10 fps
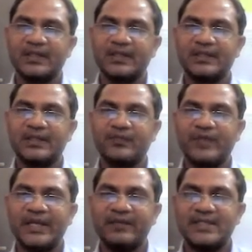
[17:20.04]
The
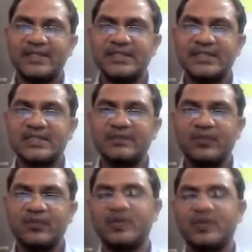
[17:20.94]
frequencies of
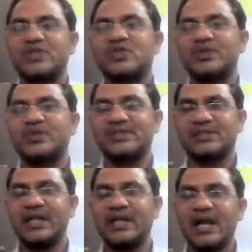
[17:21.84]
the
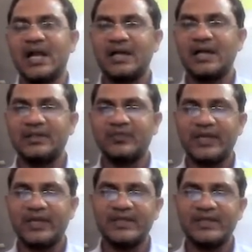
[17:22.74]
overtones are the
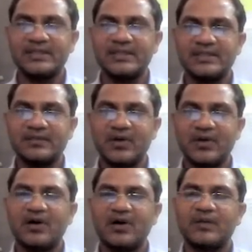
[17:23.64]
frequencies of the
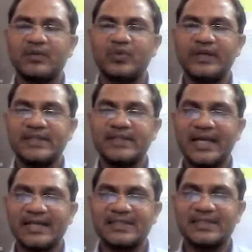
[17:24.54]
harmonics
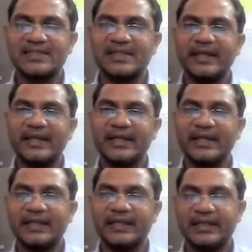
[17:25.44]
existing
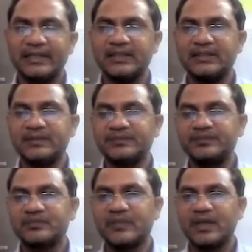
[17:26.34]
in the
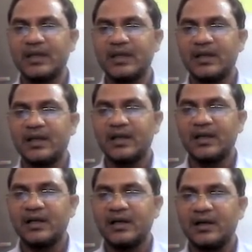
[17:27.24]

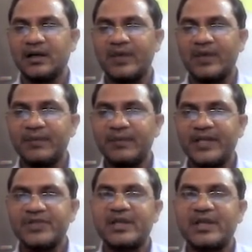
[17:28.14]

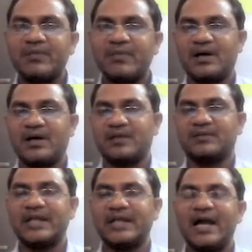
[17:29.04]
vibrational bar
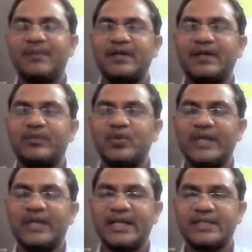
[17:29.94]
clamped at
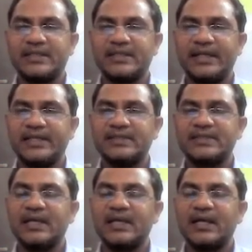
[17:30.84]
both ends
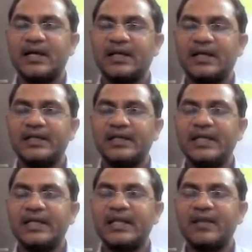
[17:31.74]
is
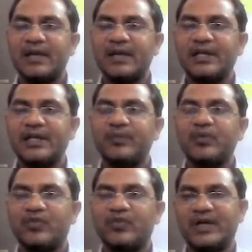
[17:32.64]
integral
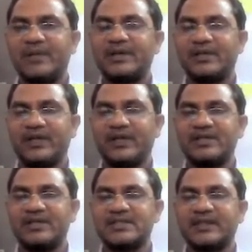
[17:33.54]
multiple of fundamental
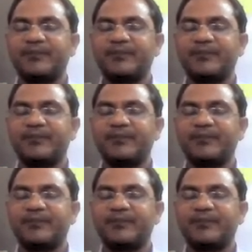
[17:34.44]
frequency.